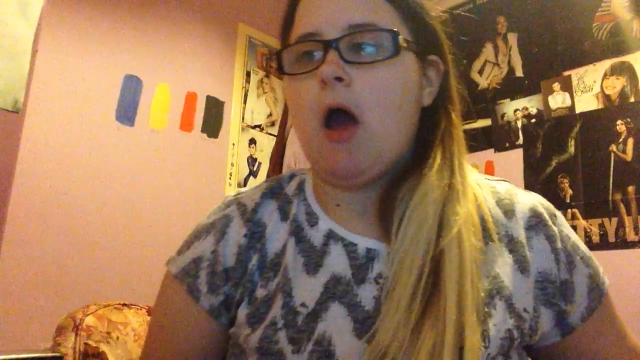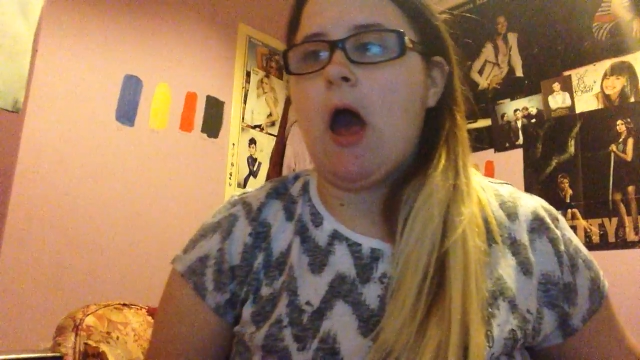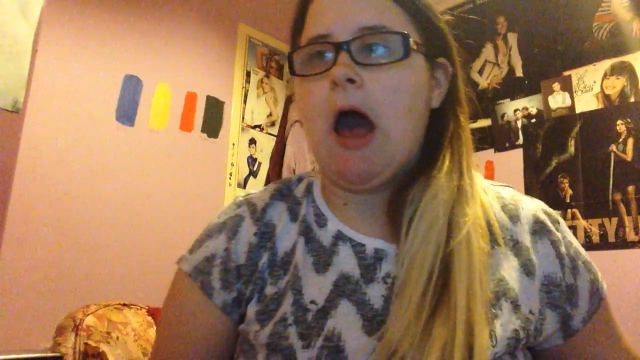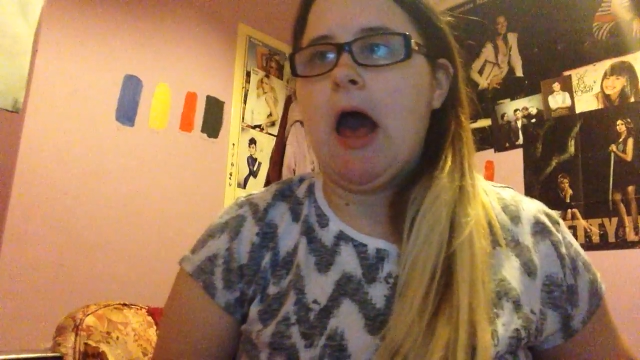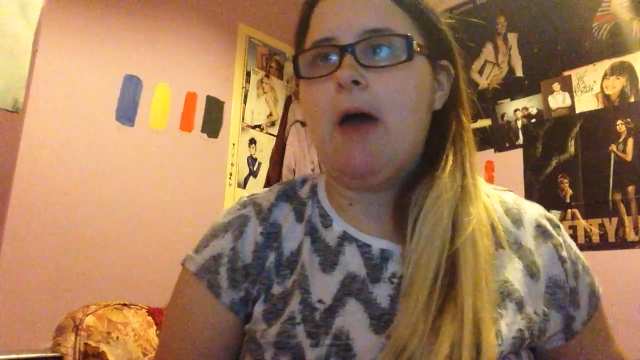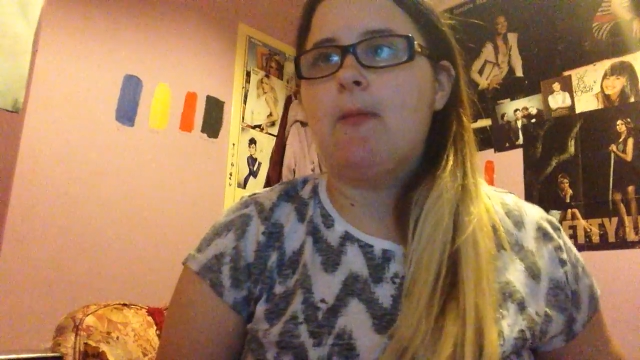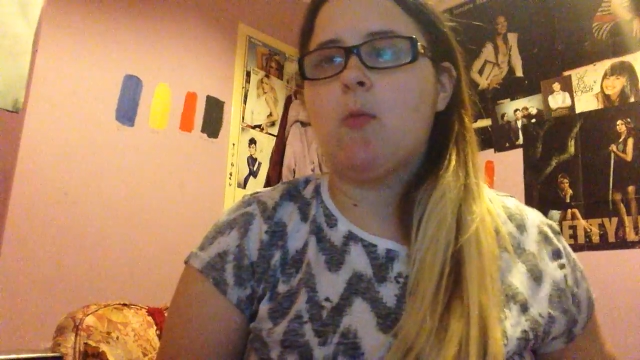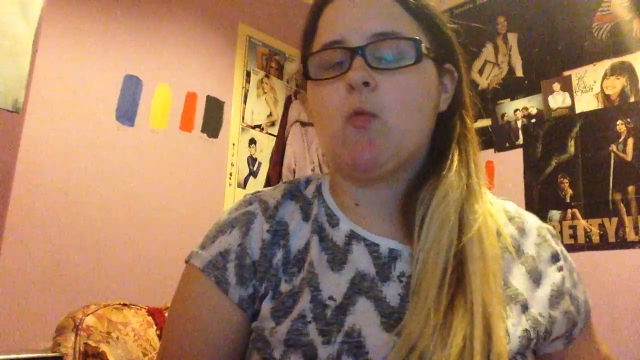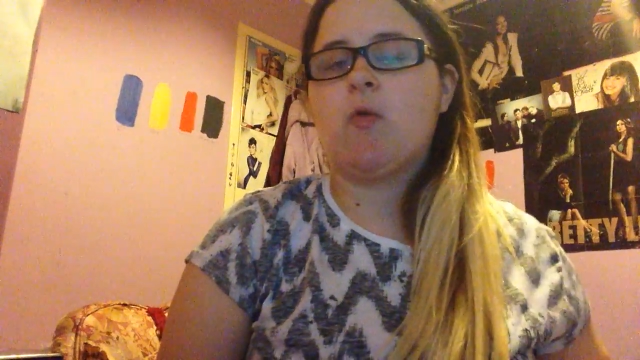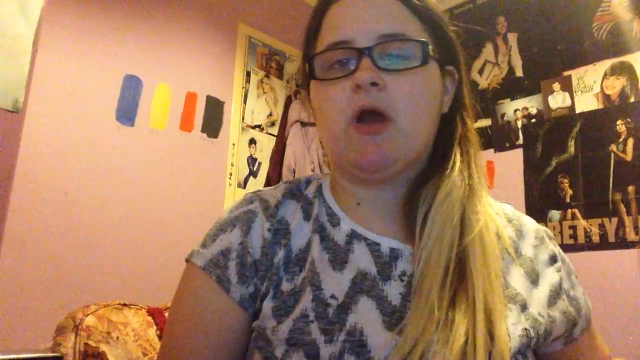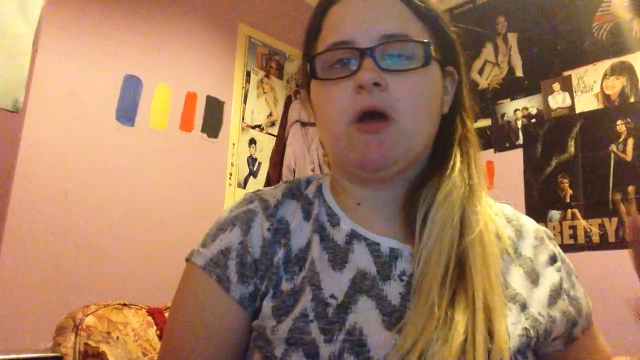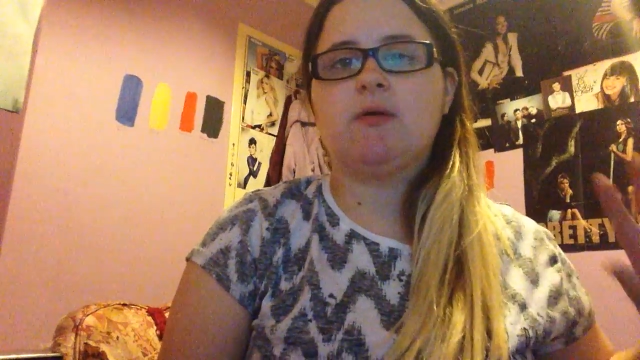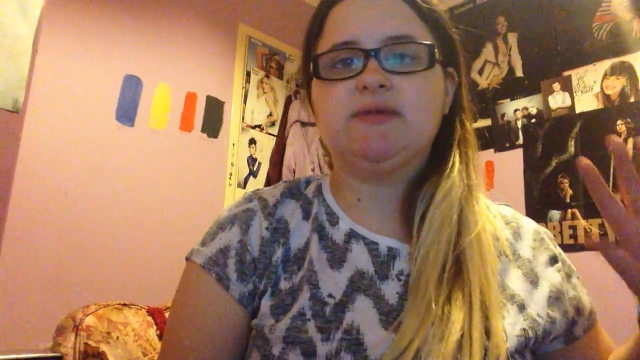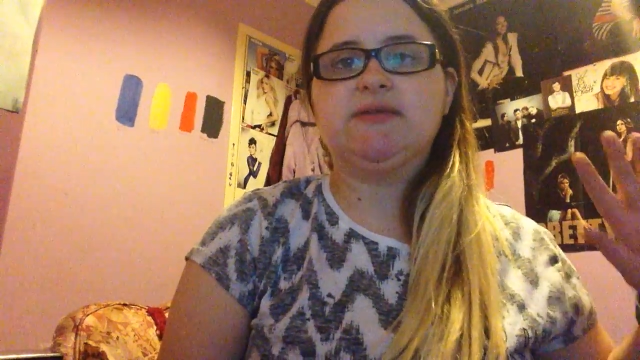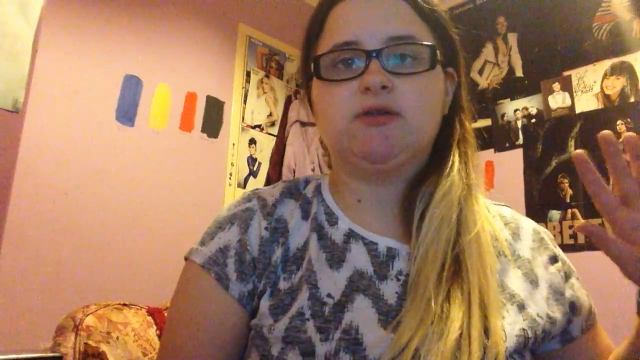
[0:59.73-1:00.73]
When
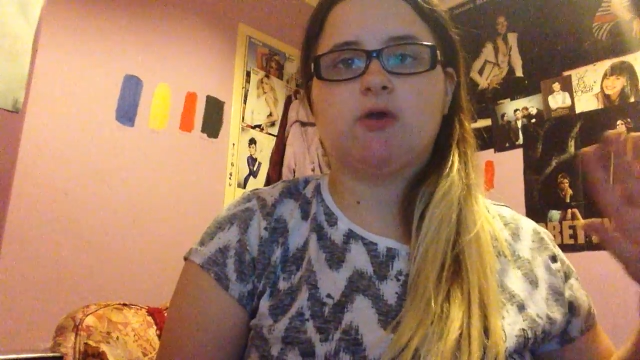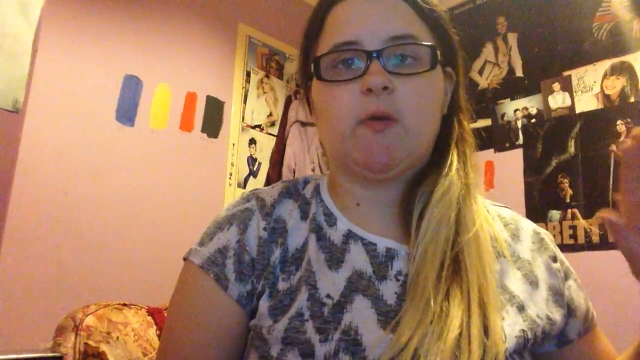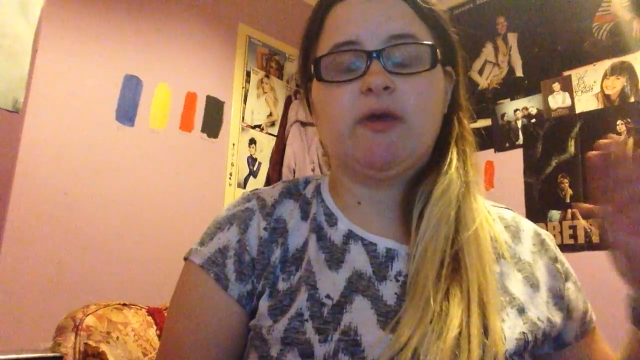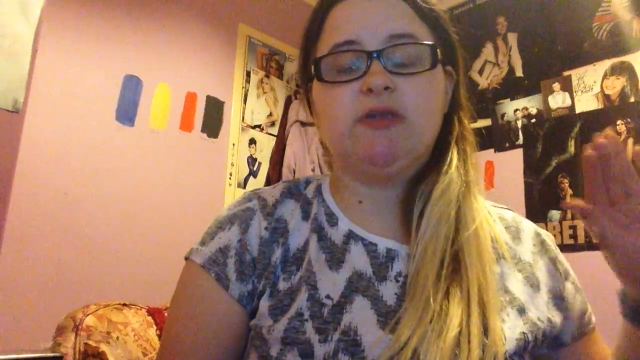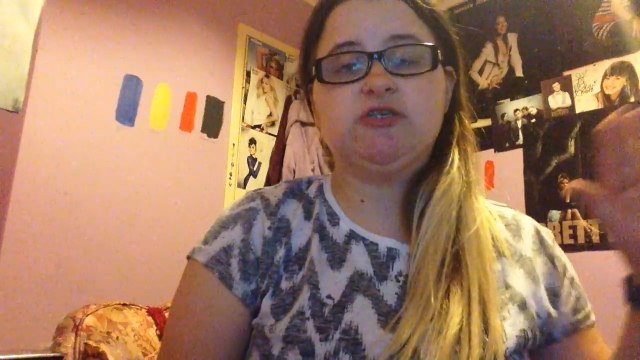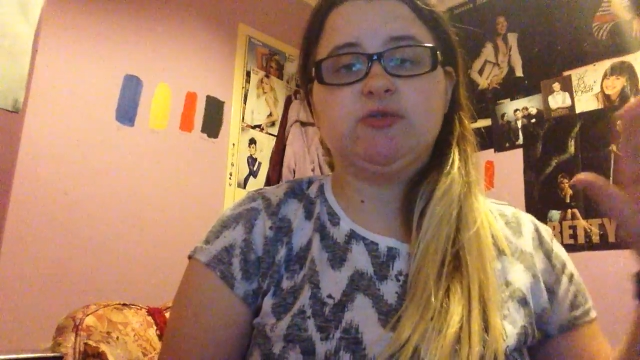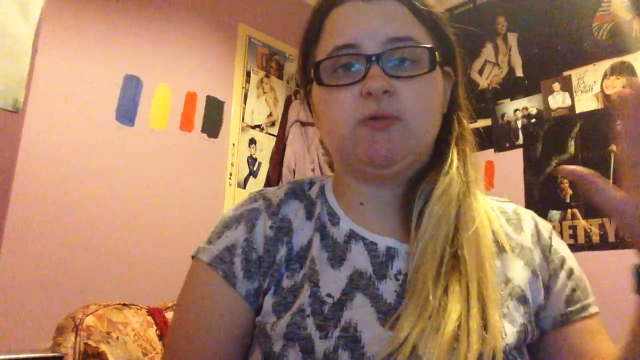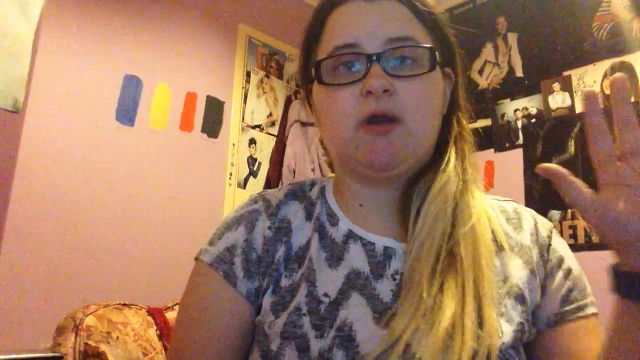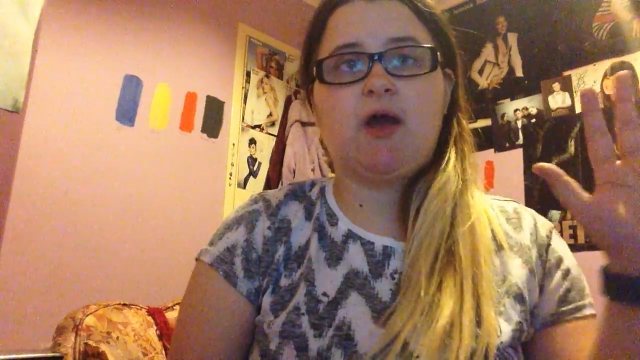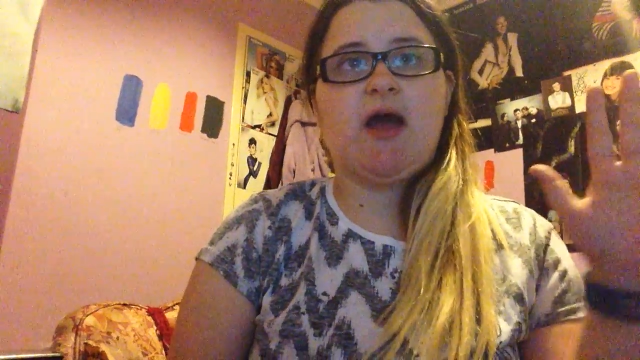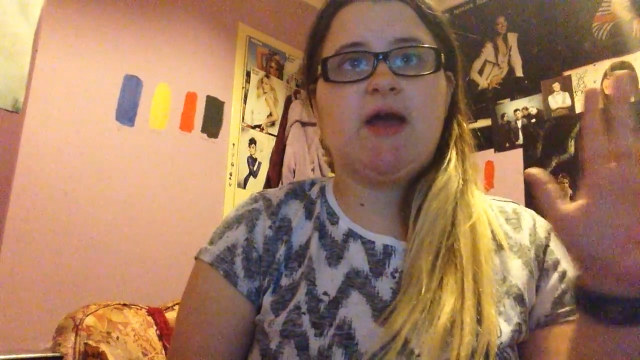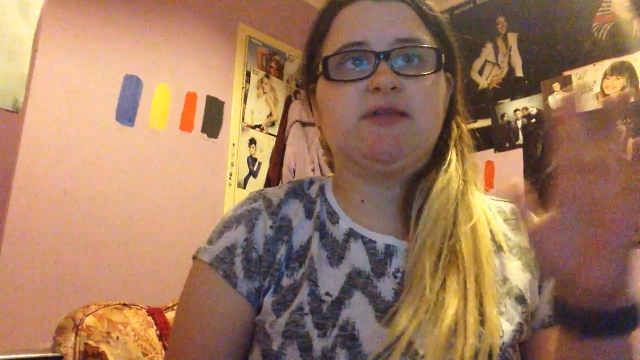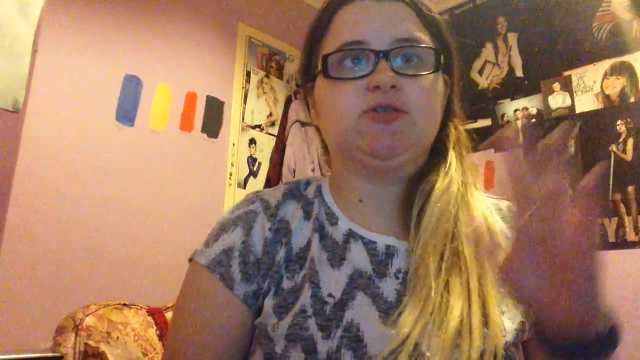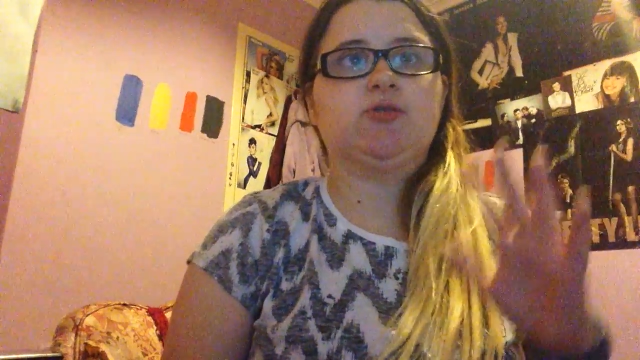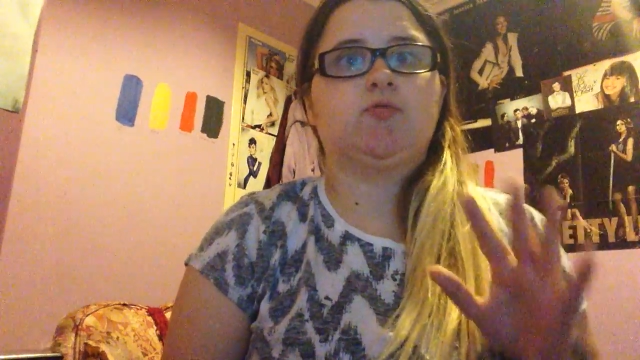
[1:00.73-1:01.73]
I was going to the lights